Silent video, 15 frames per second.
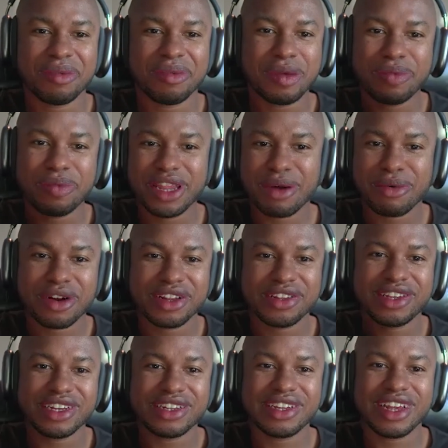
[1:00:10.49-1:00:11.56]
People that were on
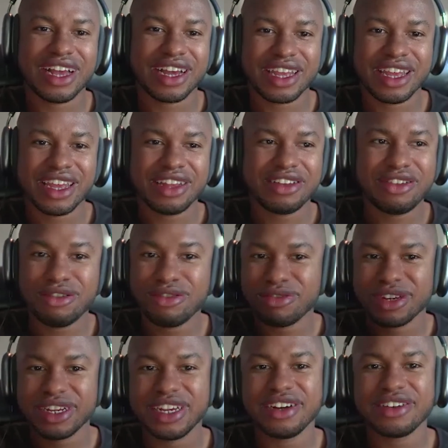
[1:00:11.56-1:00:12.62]
TikTok
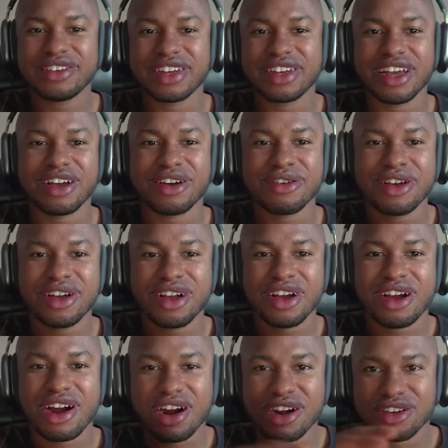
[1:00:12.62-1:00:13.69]
2-3 years ago
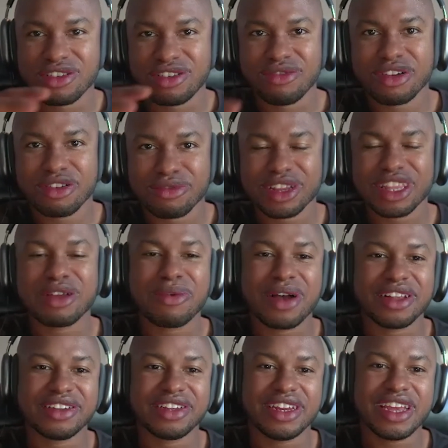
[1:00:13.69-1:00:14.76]
are doing really
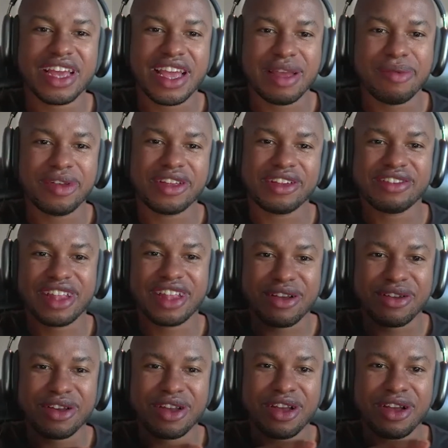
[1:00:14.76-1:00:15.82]
well today because they